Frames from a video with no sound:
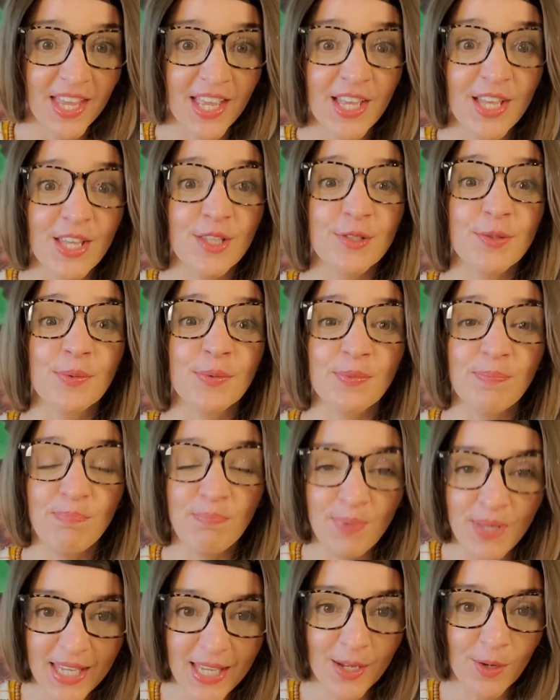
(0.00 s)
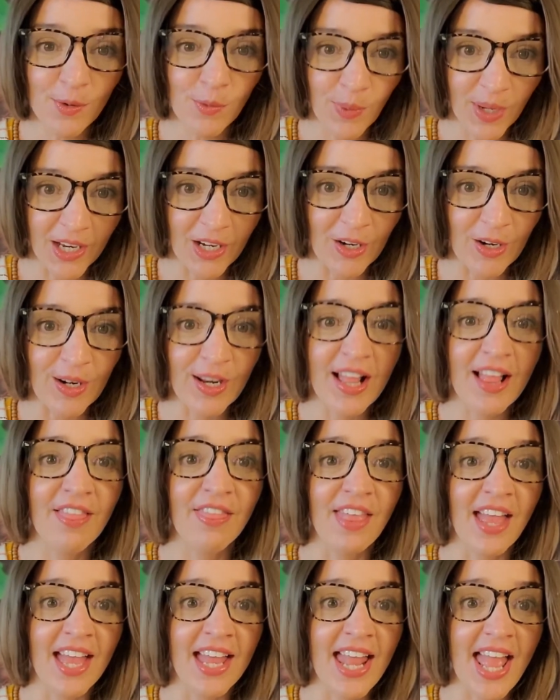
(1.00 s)
So be aware
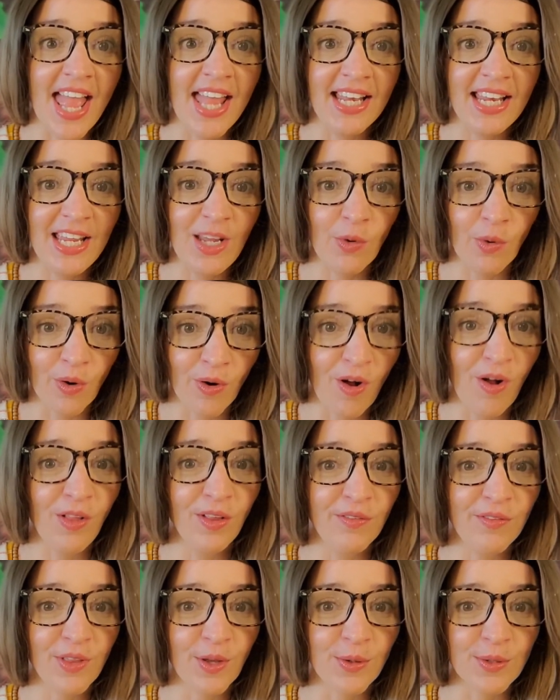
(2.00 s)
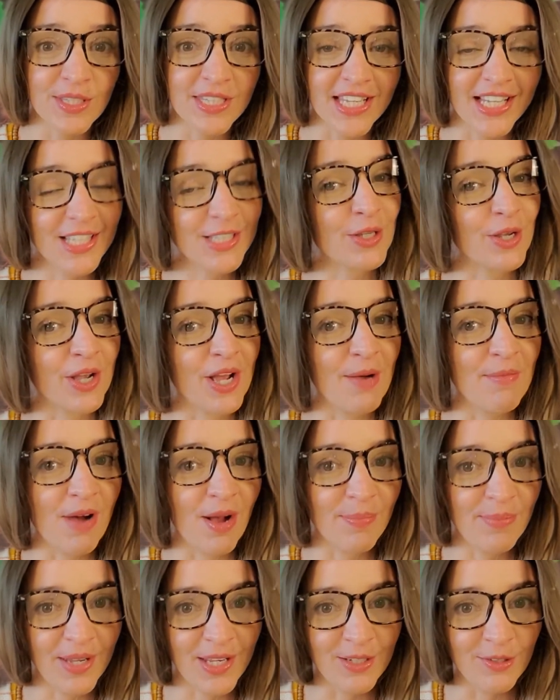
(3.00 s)
that any or all of those things could come
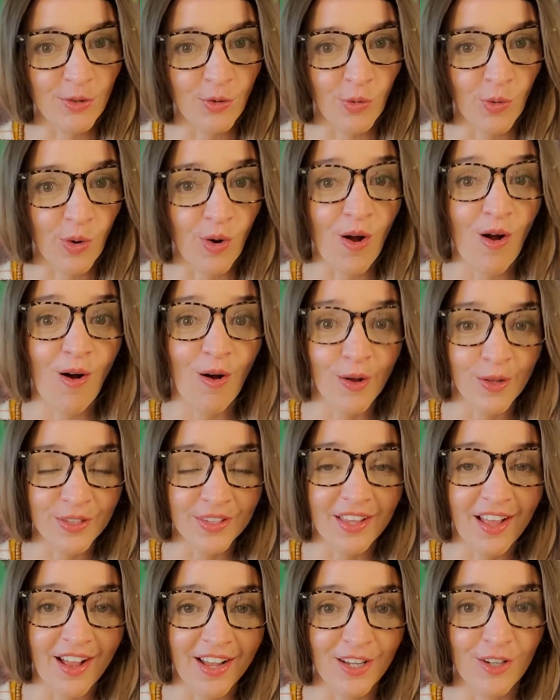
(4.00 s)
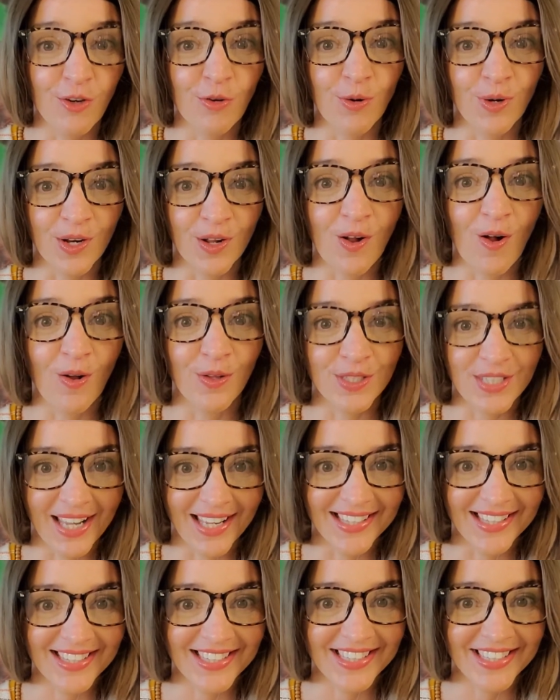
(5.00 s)
up in your online CritiCall
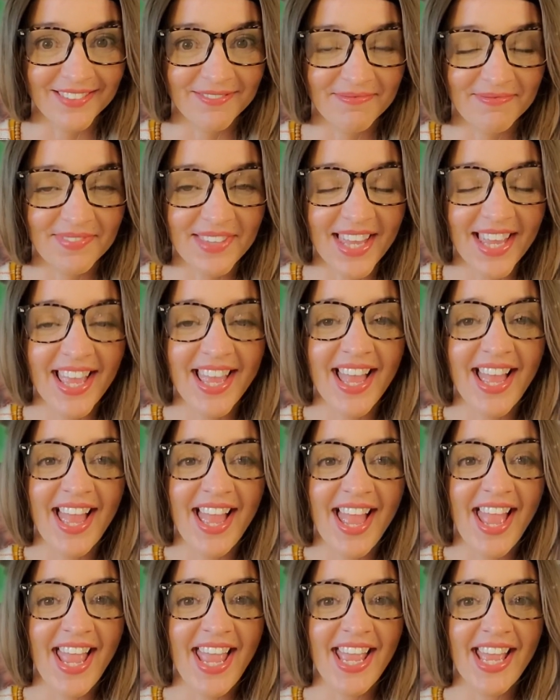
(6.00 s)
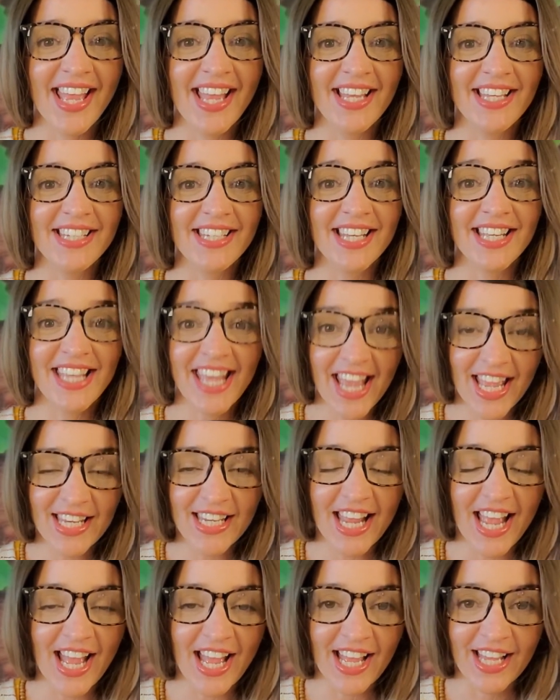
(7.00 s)
test. And
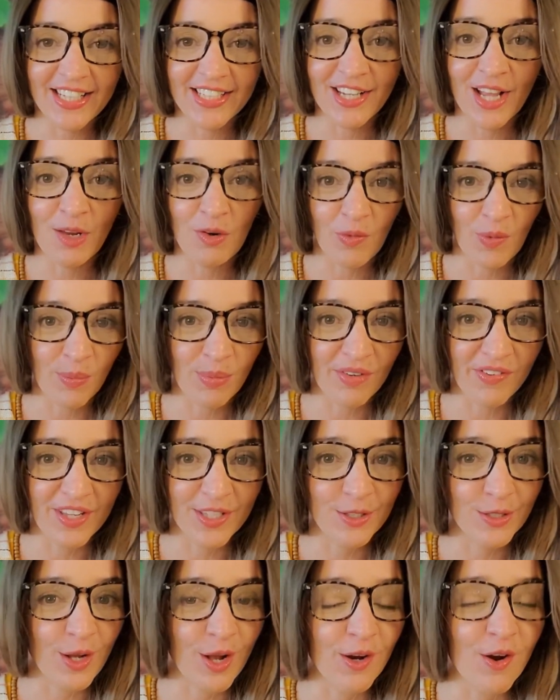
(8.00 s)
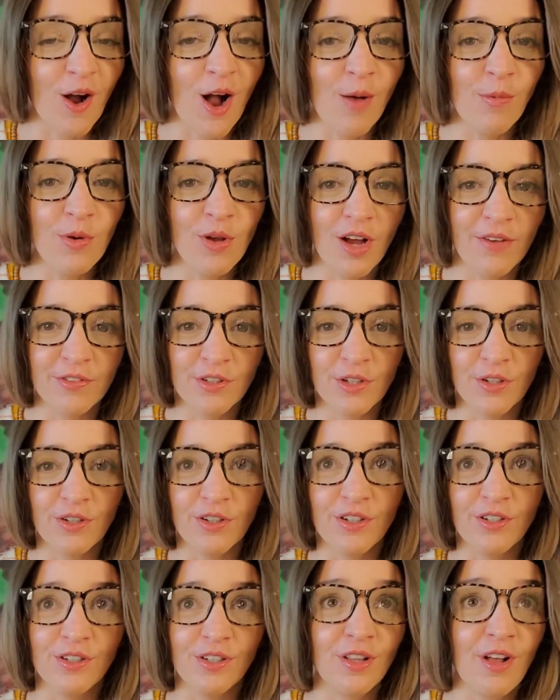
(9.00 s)
again, at 901professor.com, we
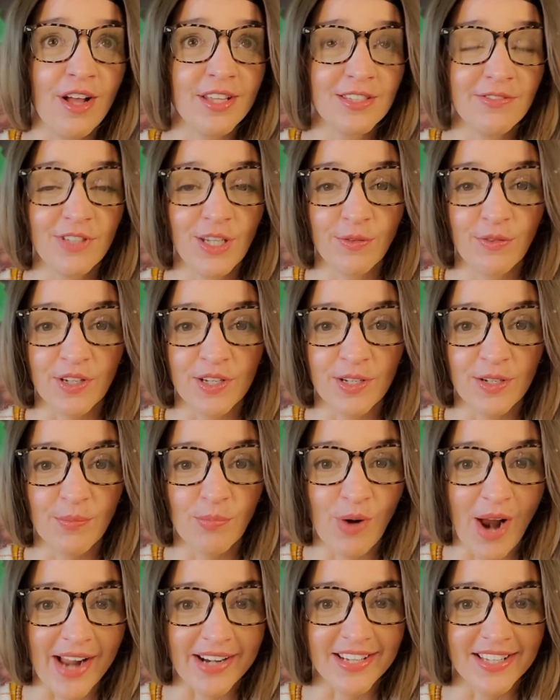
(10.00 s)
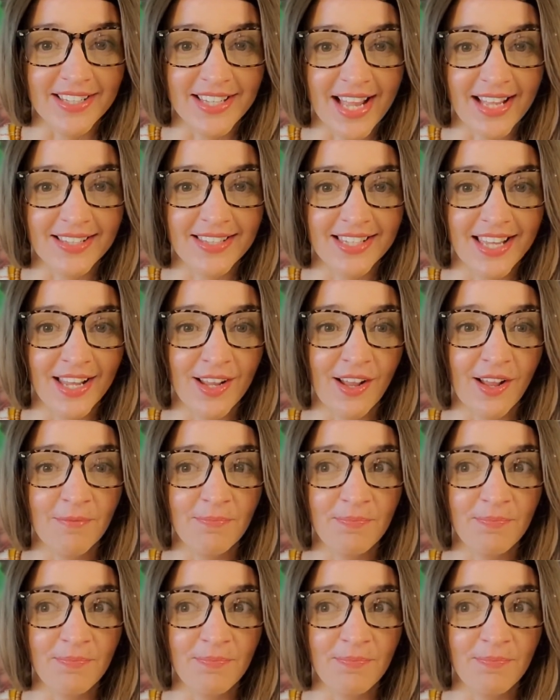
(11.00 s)
offer lots of different practice testing